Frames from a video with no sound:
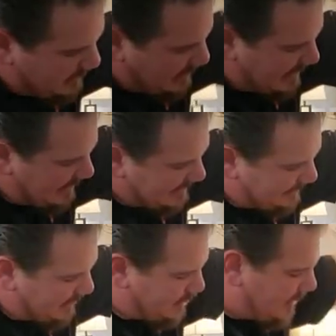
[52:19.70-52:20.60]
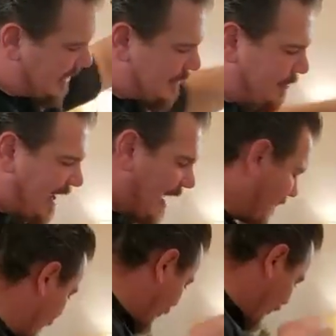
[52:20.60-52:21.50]
And that is, I'm gonna do this, but I
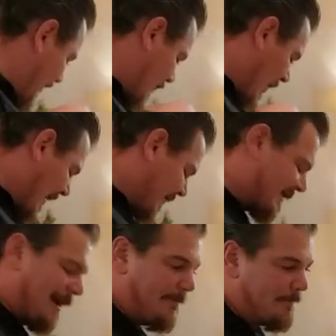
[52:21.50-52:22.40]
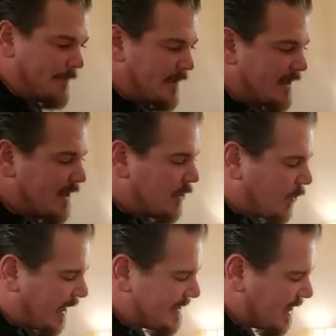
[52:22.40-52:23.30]
have to pull these wires up.
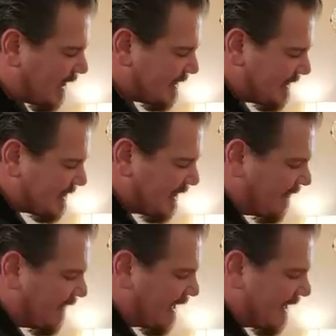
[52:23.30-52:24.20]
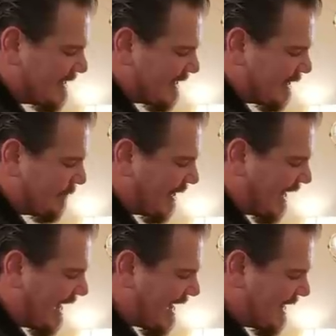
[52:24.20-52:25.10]
When I tuck this stuff in, I did it in my
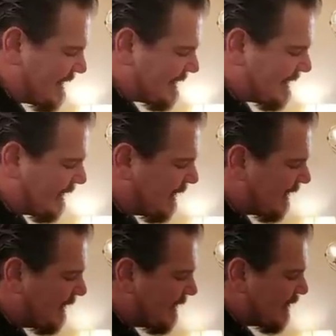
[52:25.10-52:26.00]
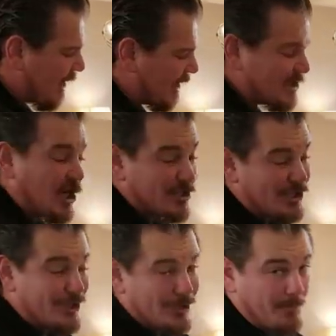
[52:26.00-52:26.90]
haste. I tucked
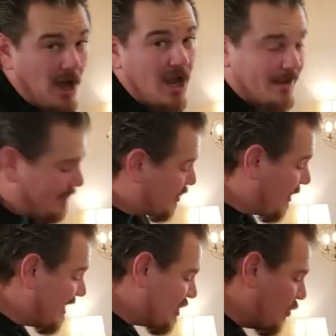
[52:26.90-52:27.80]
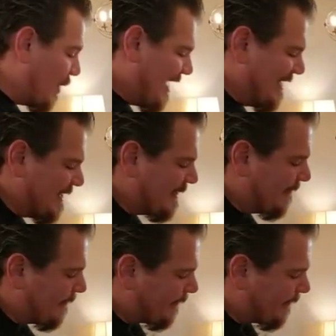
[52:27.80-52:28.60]
it into the pocket between the two wings.